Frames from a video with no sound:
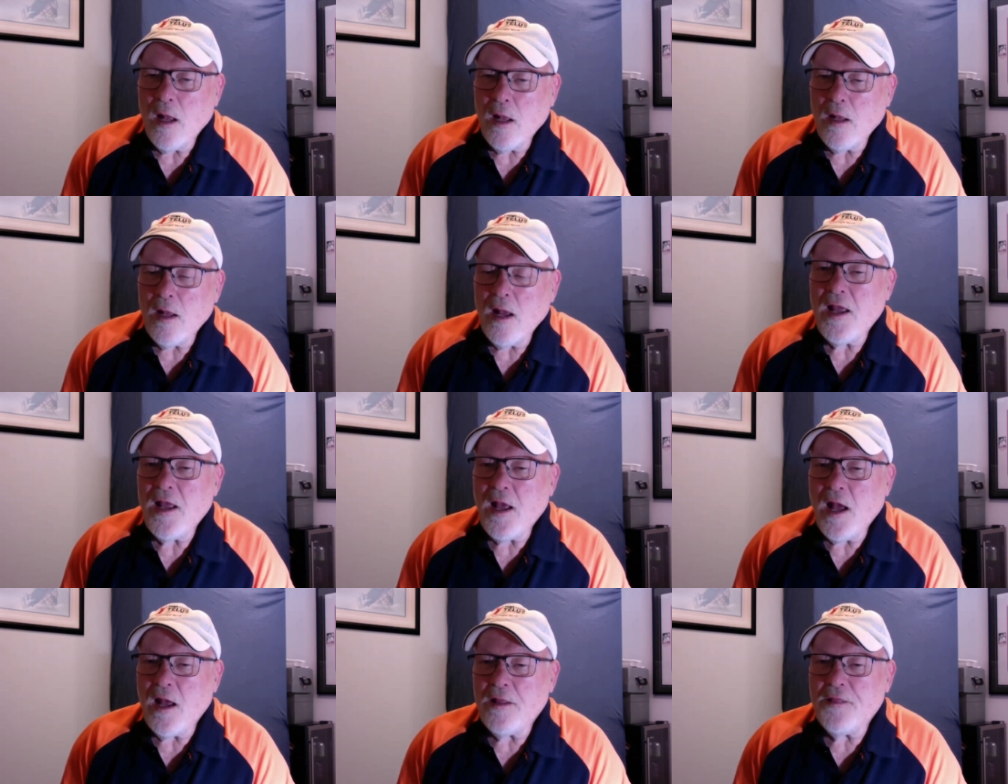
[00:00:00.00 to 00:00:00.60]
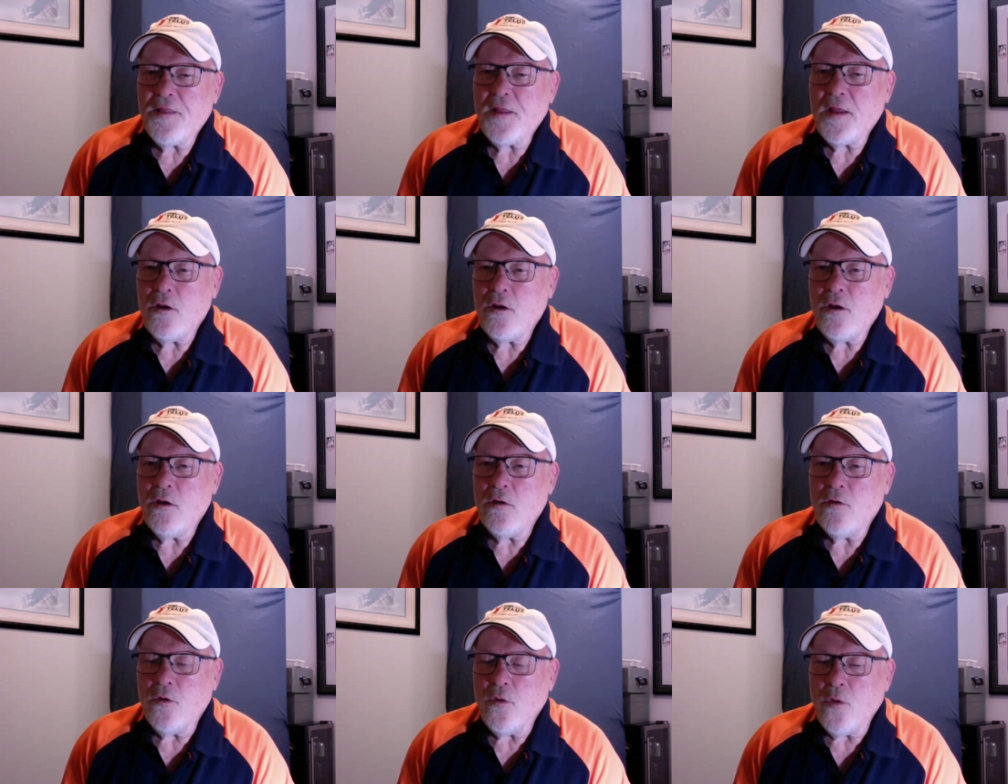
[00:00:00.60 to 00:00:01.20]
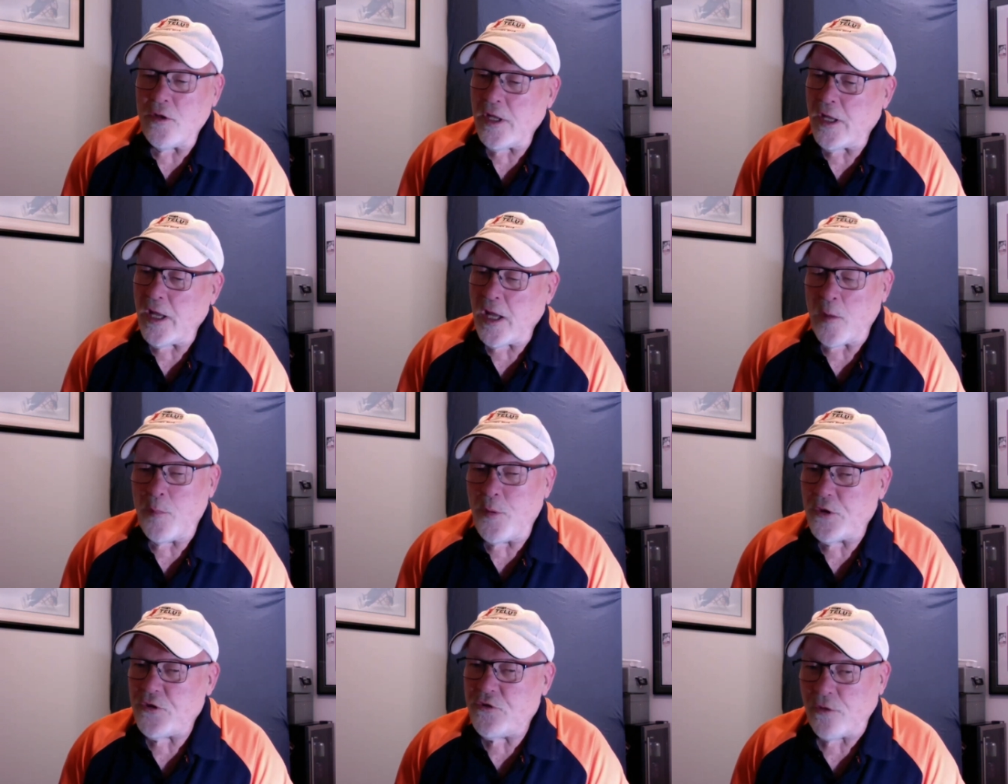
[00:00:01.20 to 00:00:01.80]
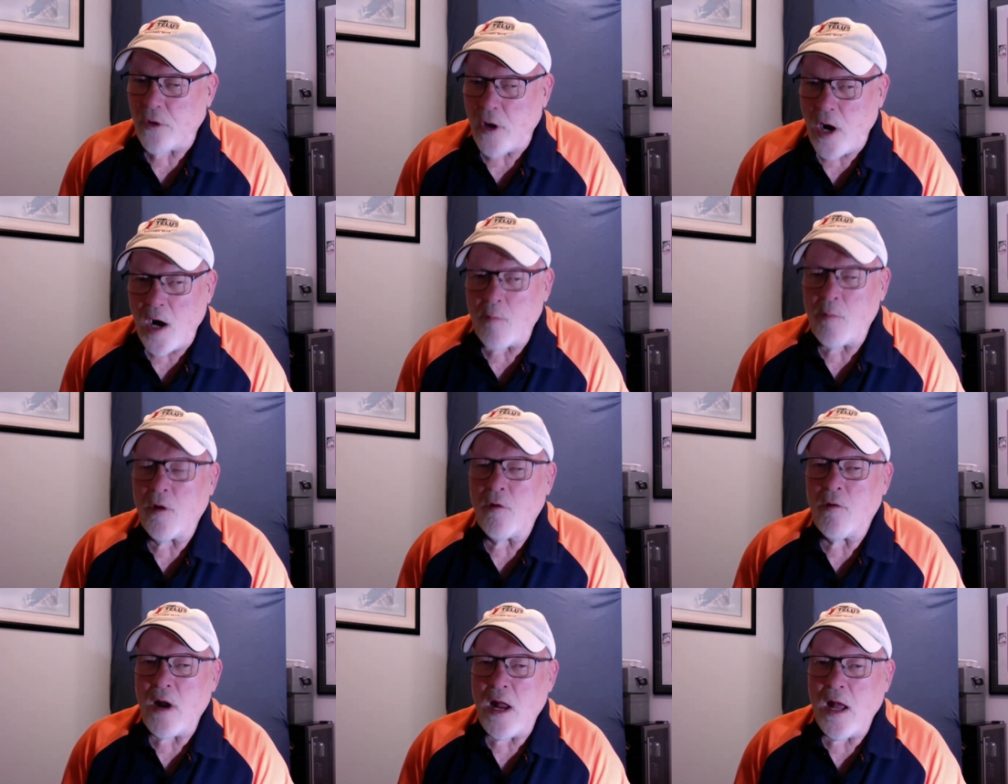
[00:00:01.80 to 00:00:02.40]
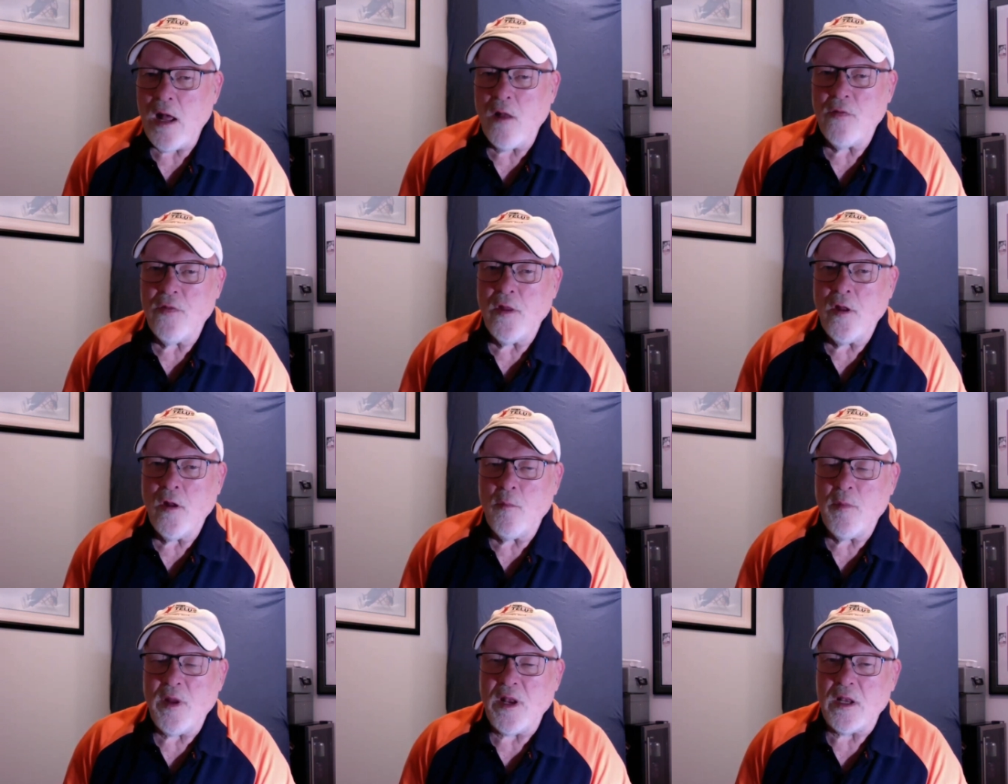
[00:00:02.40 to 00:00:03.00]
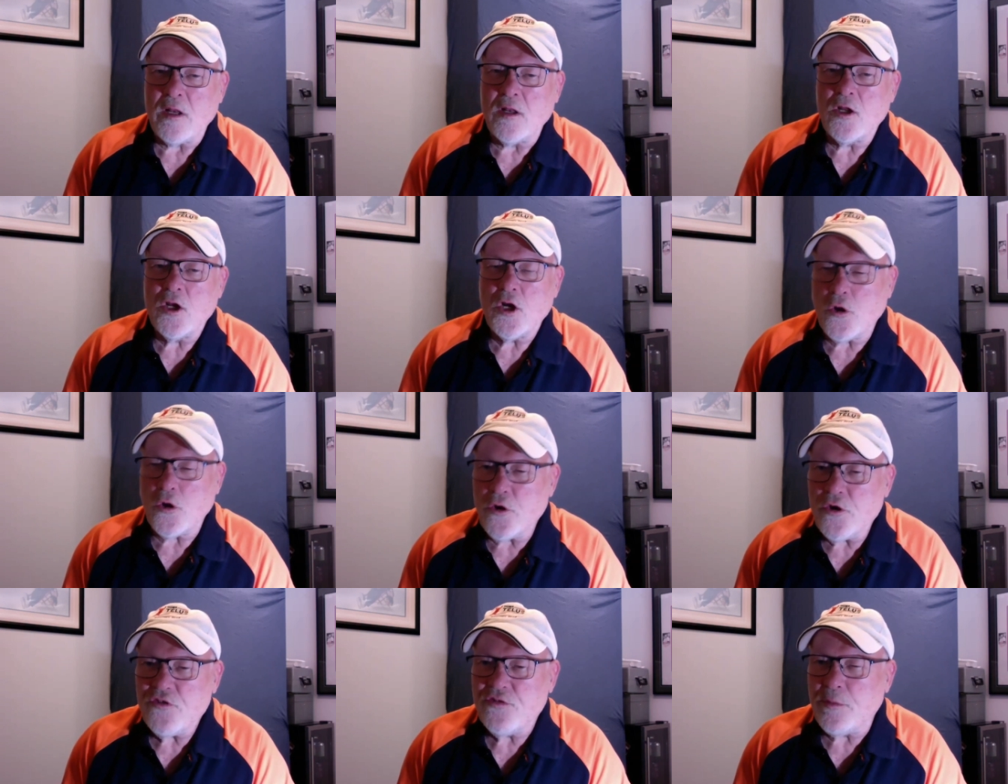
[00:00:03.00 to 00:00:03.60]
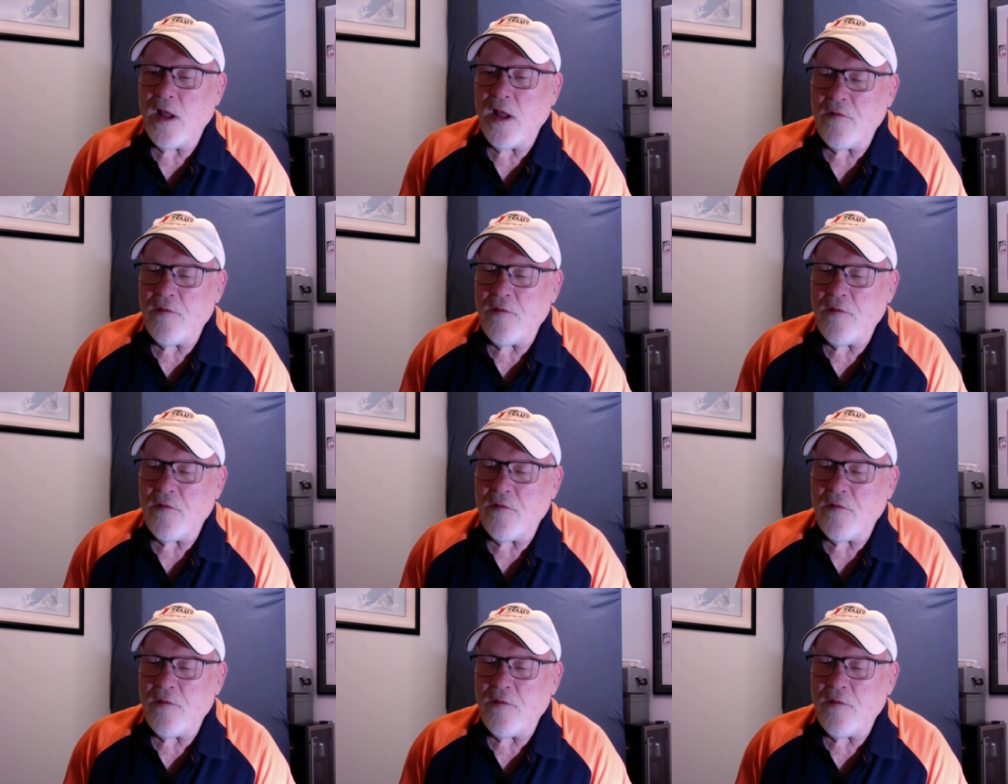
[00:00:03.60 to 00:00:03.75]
I, I think you you got to put your arm around them and encourage them.